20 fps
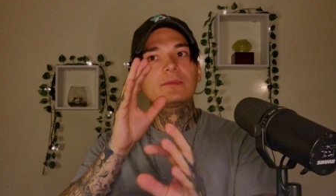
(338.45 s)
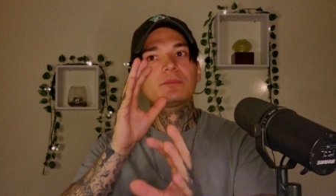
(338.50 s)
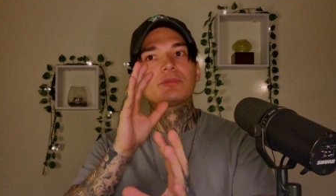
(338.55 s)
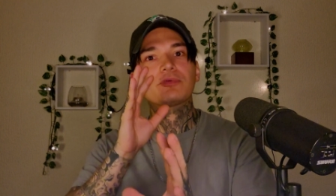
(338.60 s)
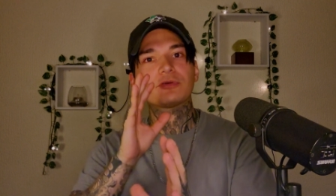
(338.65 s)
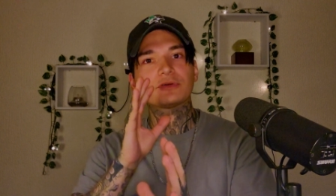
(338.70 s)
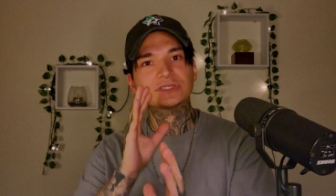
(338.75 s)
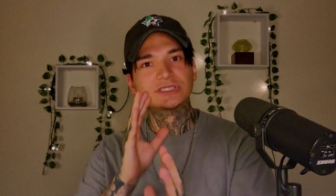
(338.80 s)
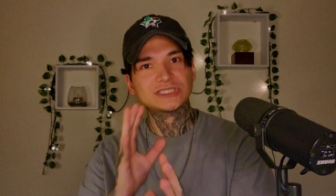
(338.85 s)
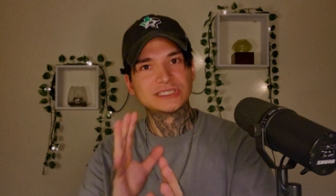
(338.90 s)

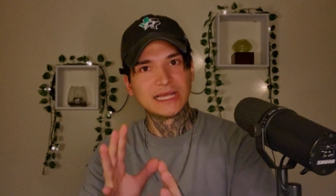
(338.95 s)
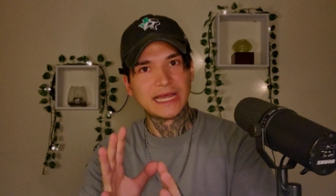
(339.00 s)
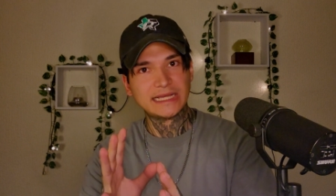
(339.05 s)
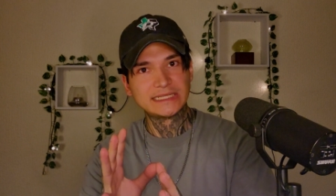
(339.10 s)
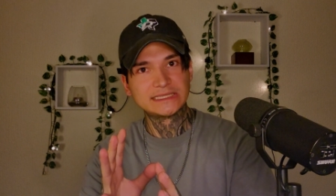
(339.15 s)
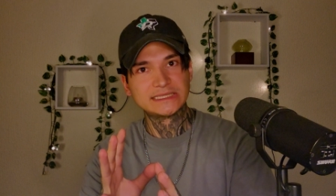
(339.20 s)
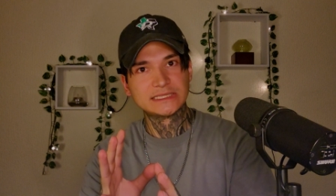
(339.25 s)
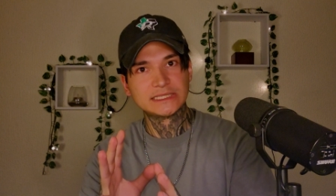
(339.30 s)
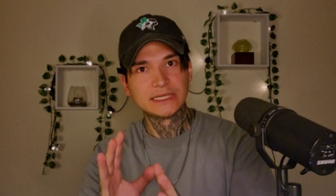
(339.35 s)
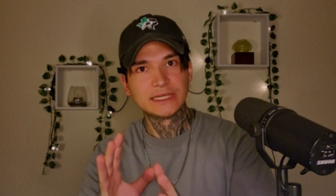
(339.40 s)

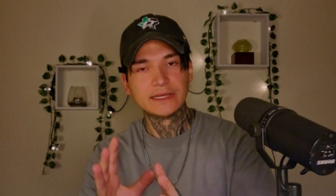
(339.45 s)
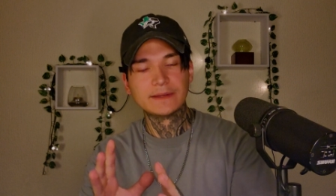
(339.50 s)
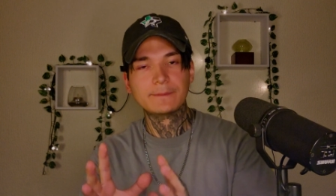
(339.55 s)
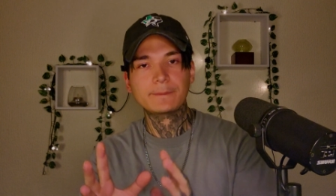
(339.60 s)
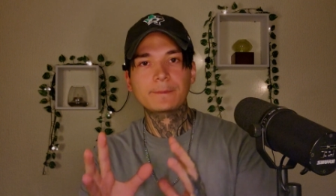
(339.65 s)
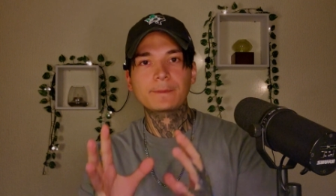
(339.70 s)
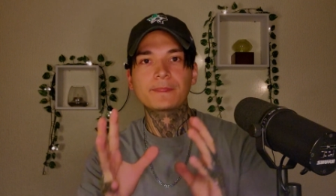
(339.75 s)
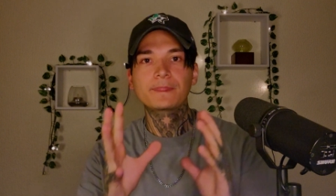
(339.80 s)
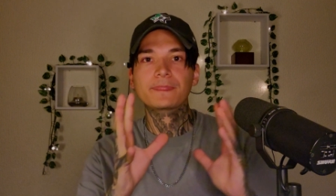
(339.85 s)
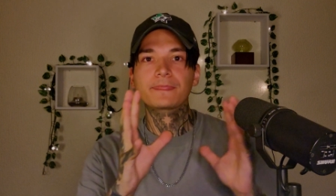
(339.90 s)
precisely
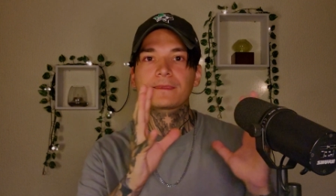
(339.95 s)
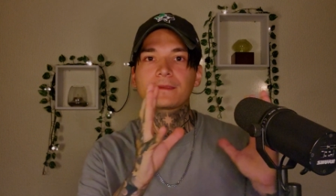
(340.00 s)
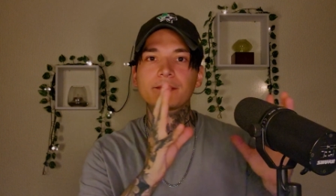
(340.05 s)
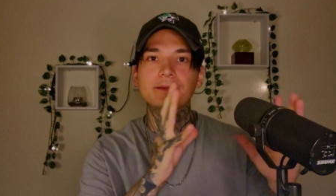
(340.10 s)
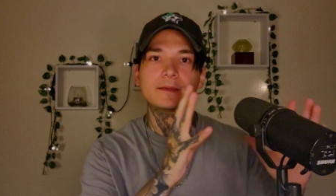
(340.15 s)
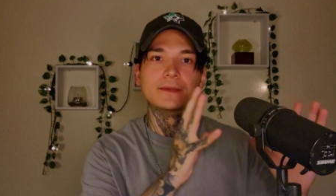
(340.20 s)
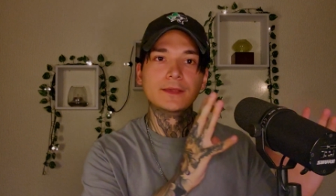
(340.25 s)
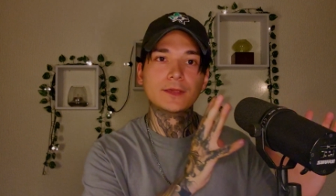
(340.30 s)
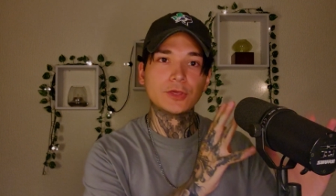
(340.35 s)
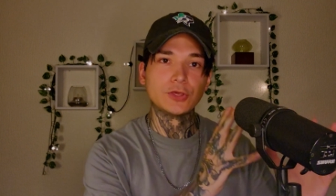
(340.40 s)

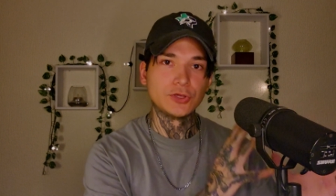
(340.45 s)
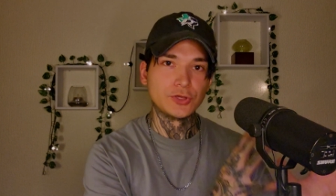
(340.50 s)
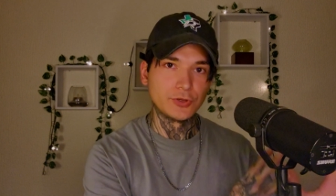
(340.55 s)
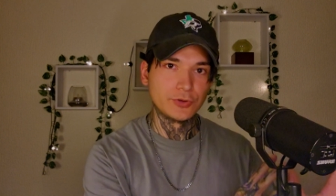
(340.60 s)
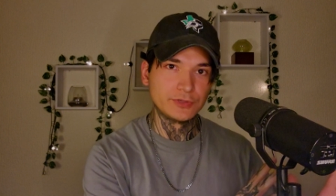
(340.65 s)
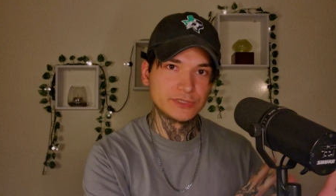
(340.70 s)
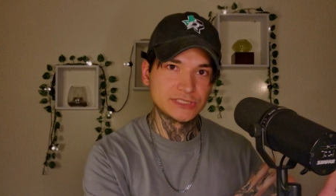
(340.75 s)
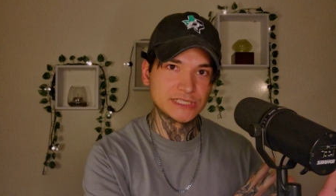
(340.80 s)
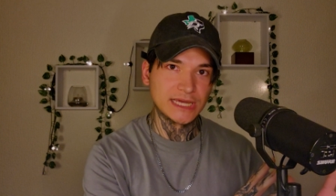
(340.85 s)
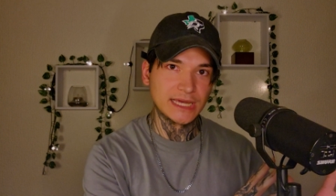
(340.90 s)

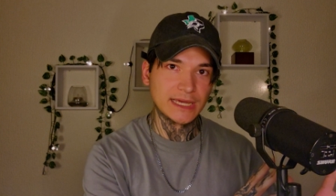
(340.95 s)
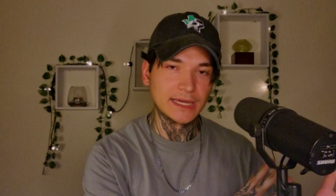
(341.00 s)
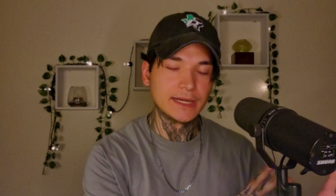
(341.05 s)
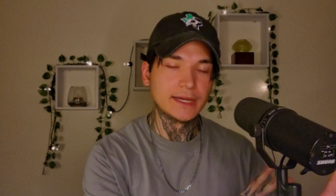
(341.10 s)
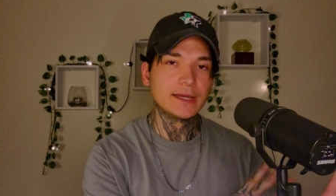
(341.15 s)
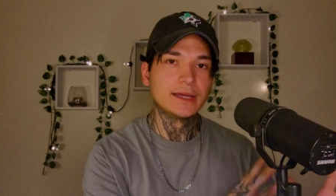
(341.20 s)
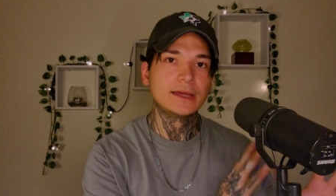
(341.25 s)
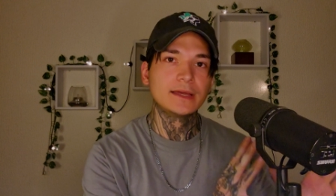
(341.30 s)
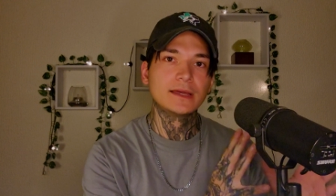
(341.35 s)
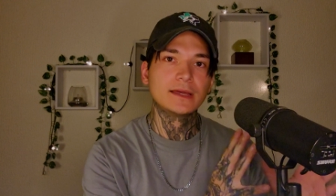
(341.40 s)
using